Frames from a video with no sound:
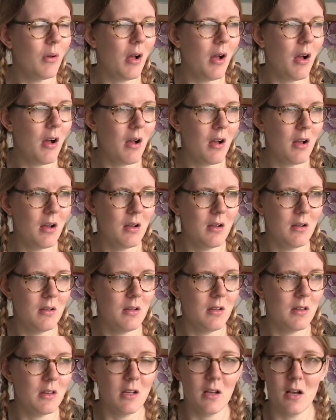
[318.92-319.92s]

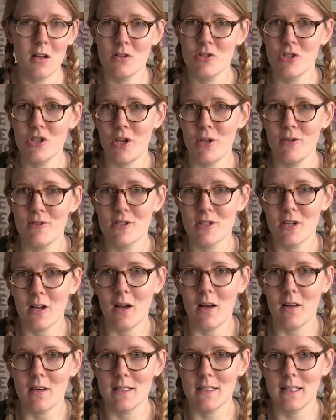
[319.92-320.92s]
garden shows
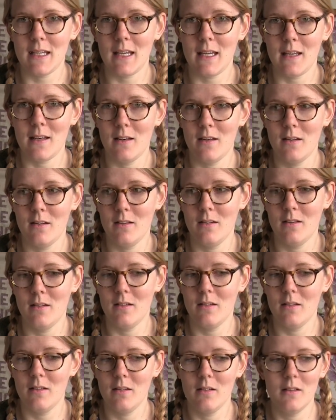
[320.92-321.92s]
start in
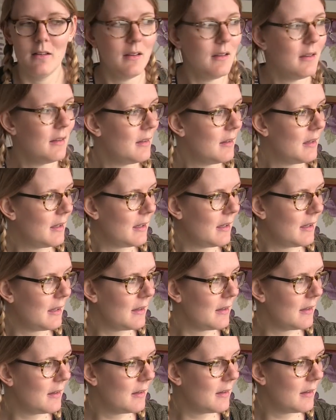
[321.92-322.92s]

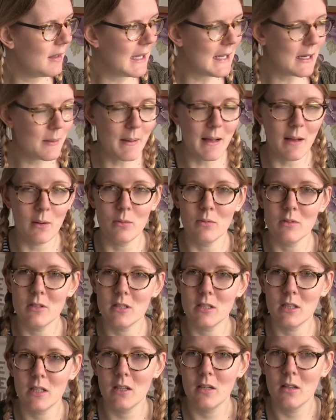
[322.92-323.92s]
about
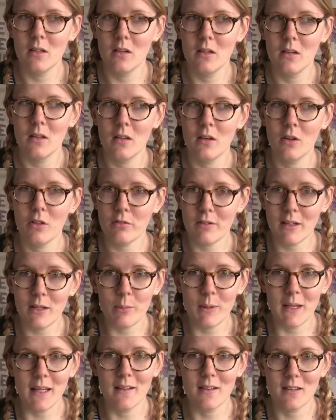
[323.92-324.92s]
3
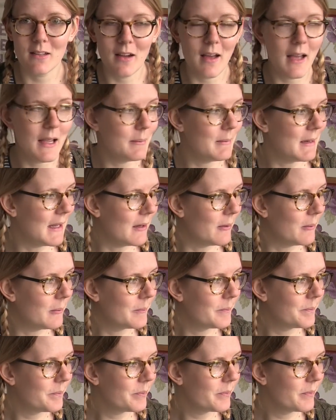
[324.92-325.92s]
weeks time now.
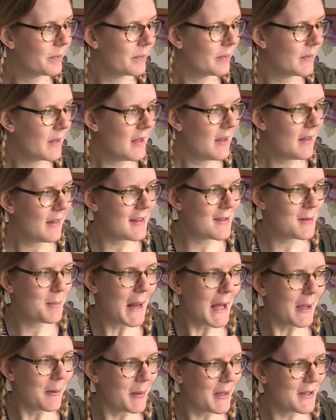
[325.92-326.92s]
There's a
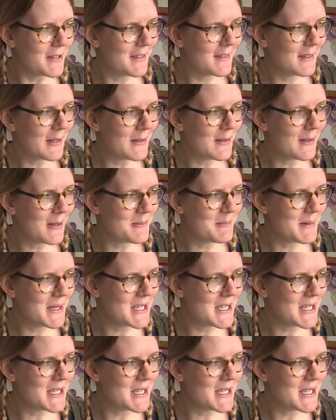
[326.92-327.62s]
blackbird just outside my